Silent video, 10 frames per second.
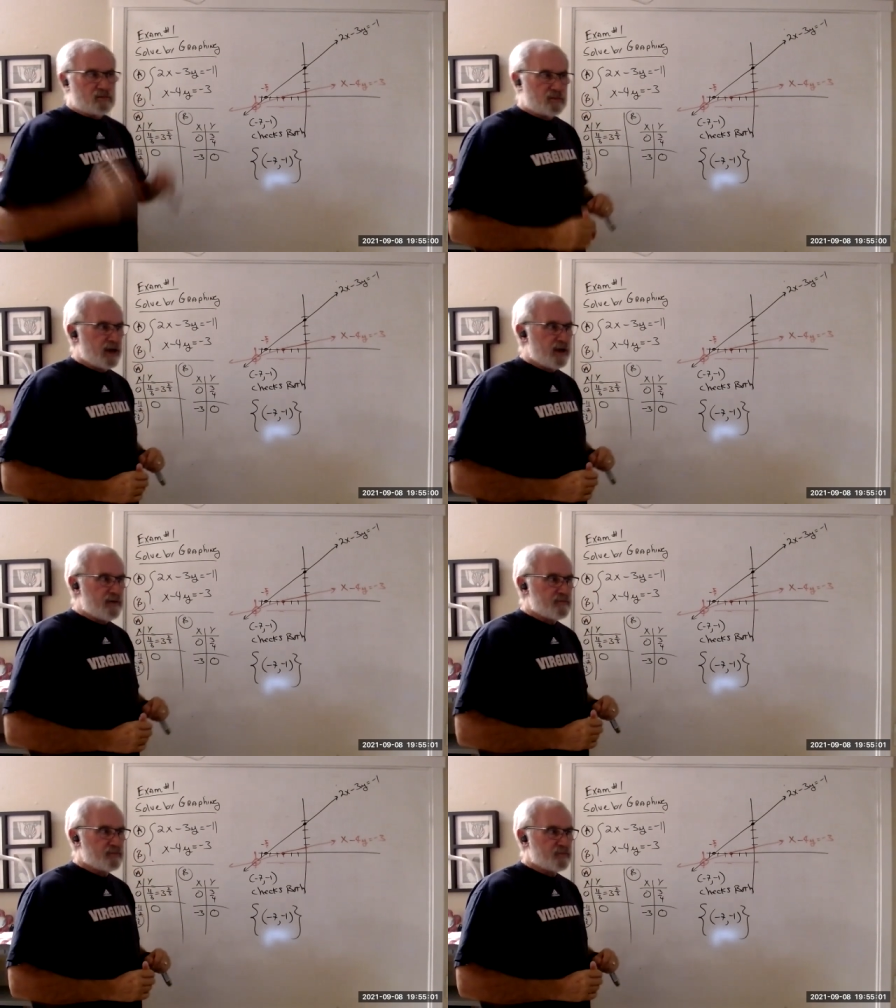Okay,
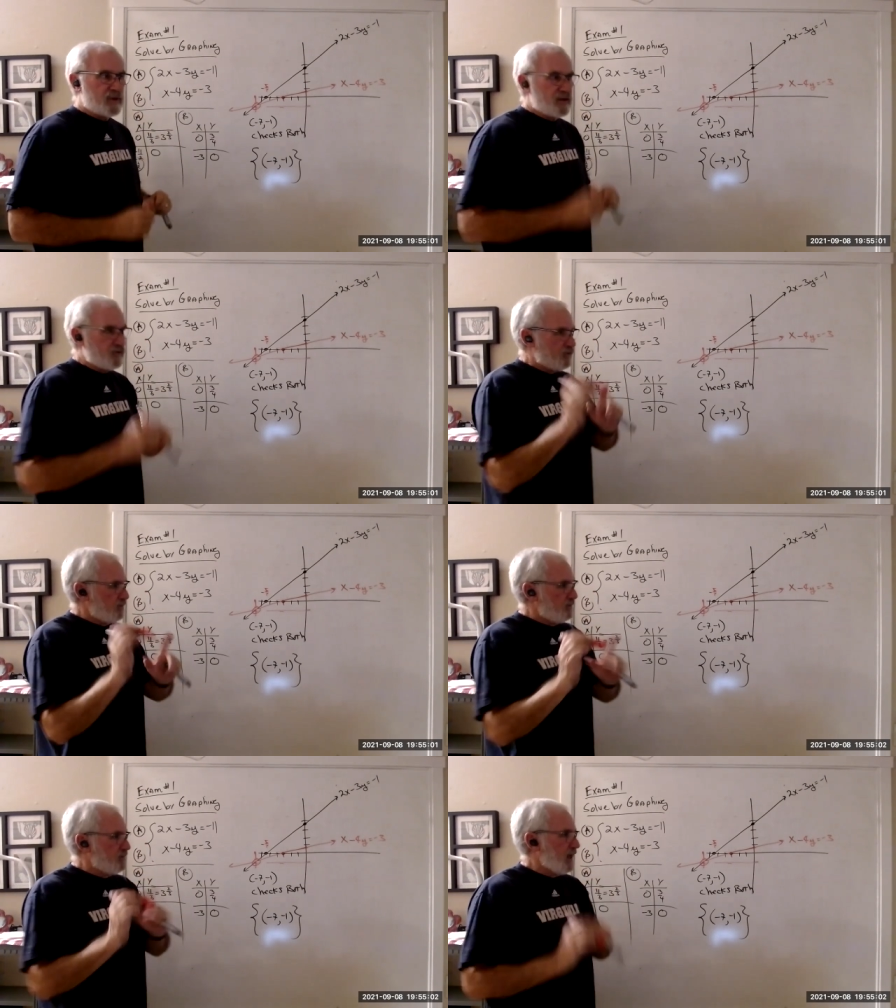
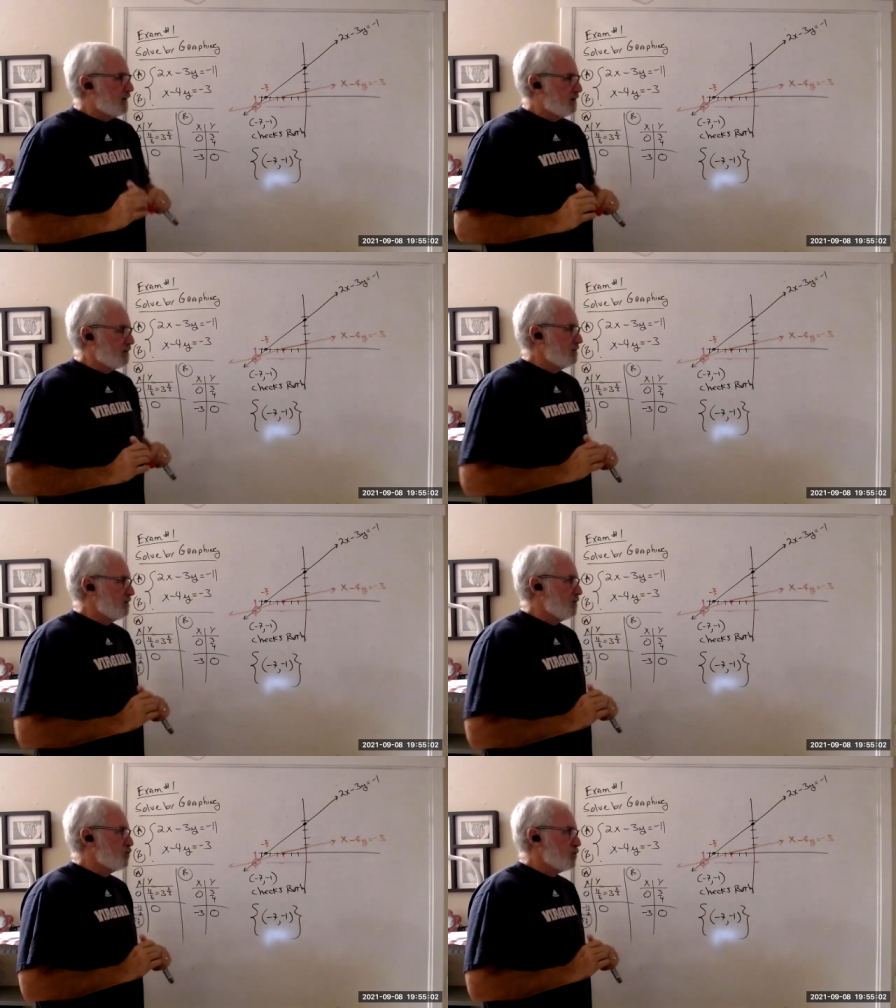that
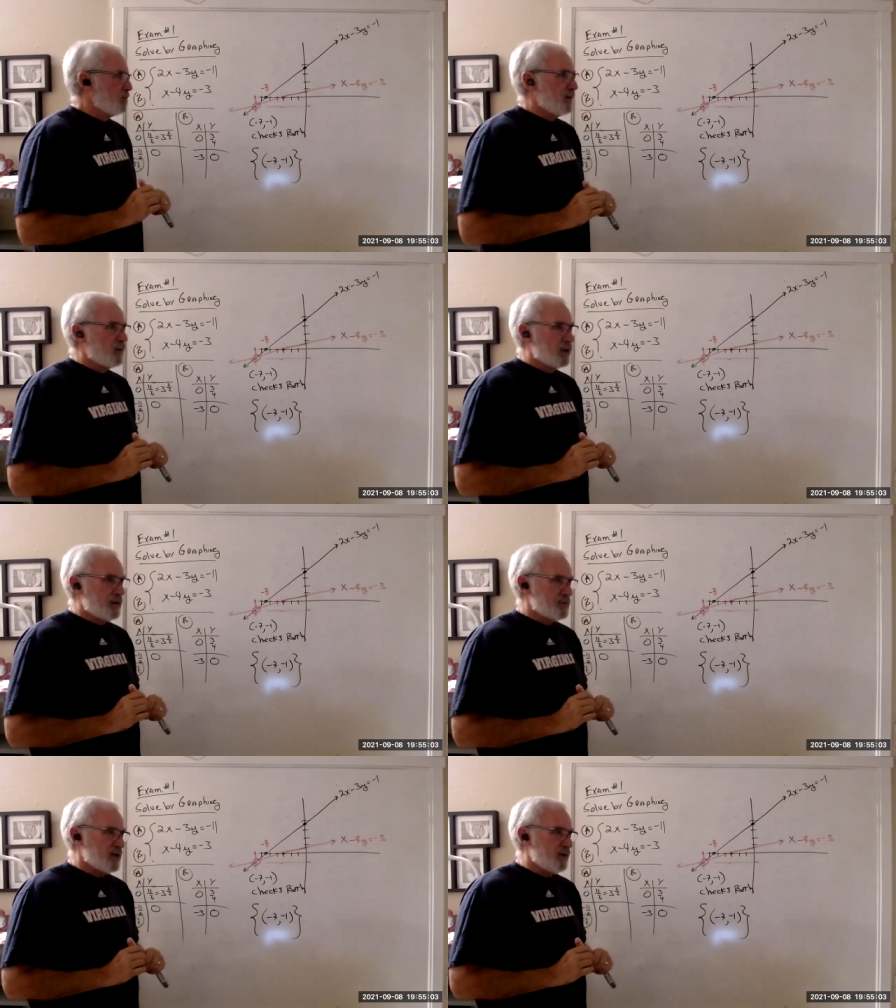you should be really
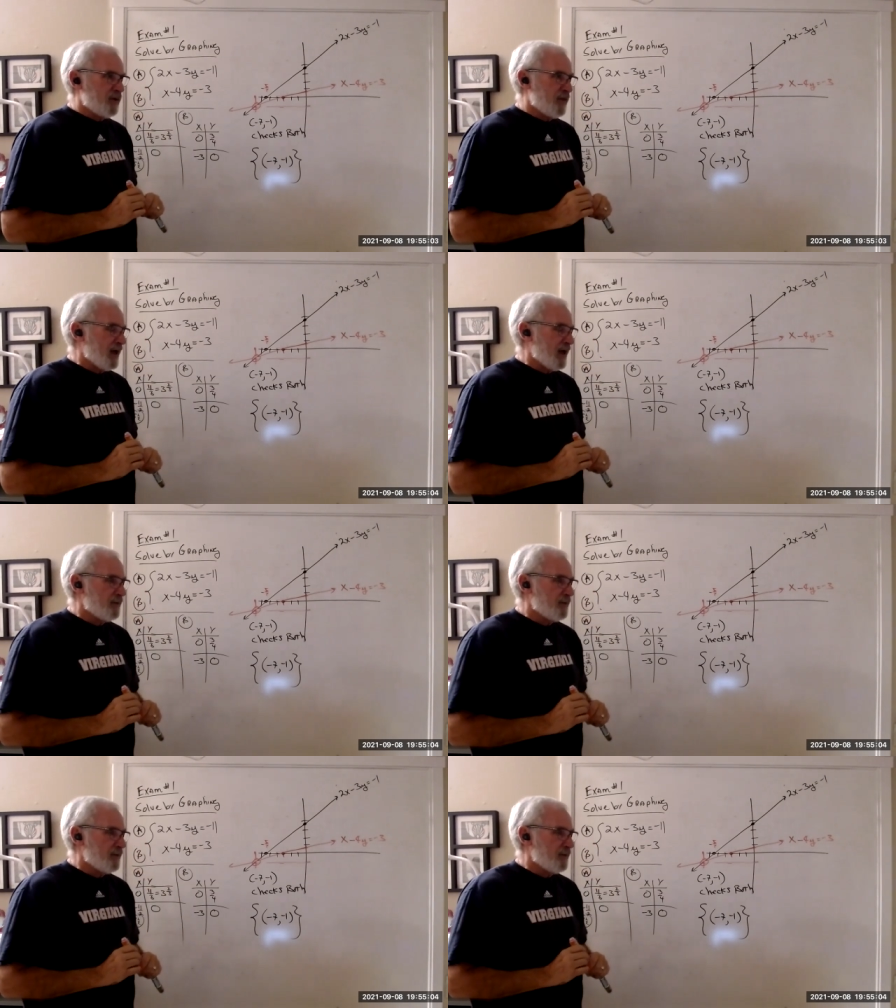upset with that.